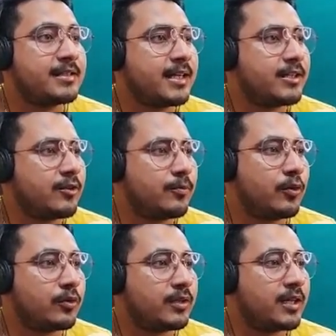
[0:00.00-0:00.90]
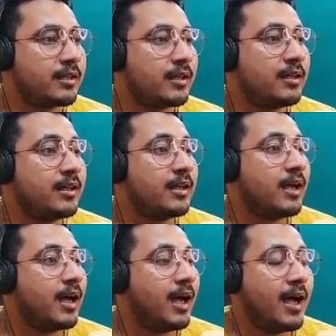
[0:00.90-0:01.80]
that in your book, that
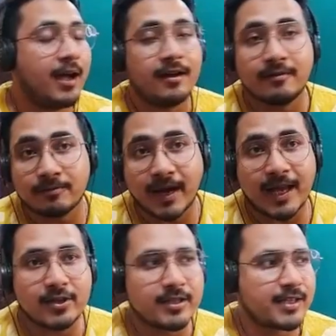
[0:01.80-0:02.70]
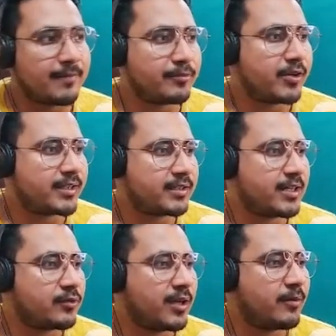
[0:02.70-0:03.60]
biology chapter
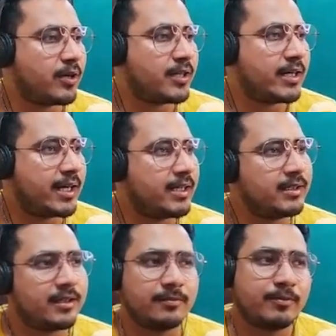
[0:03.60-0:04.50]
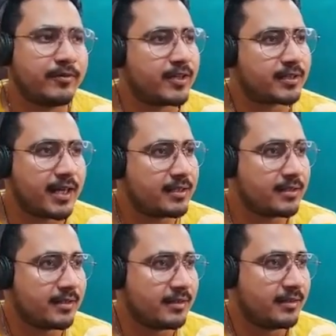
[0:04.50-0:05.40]
exercise we have already done in the previous
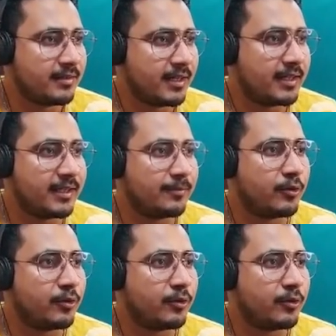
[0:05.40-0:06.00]
class, right? In the book,